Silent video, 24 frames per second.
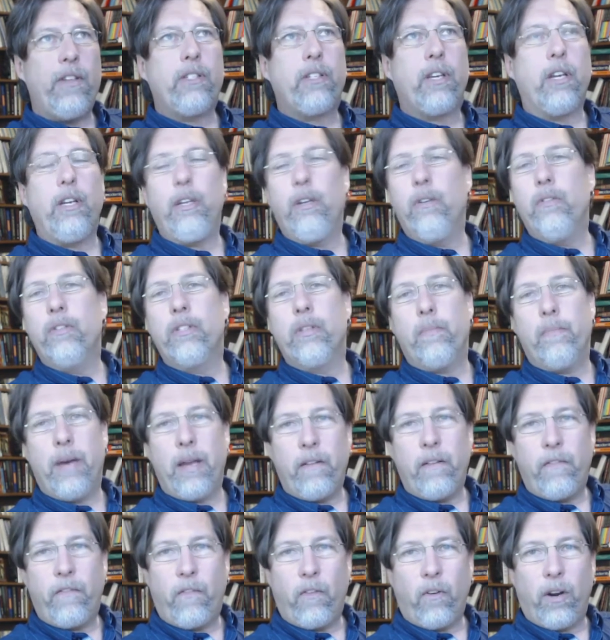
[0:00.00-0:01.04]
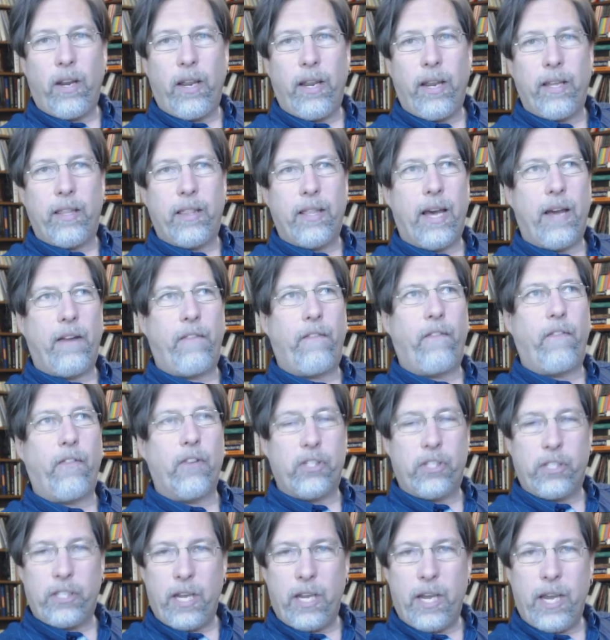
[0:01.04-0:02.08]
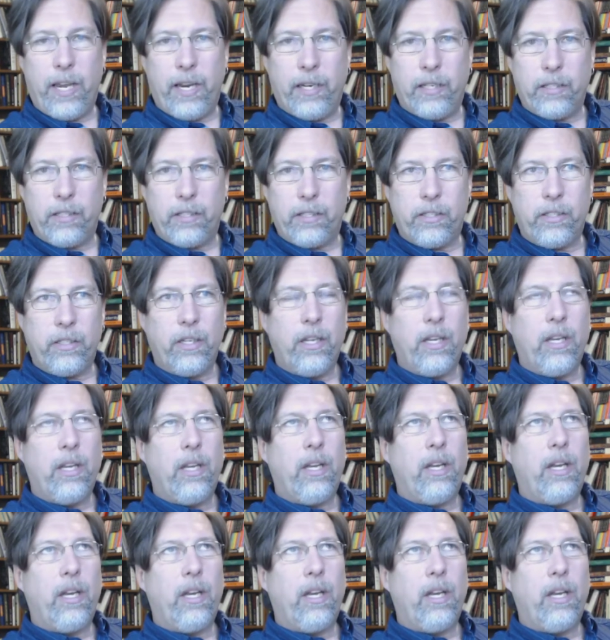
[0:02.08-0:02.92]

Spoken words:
he's going to use a metaphor like that for science,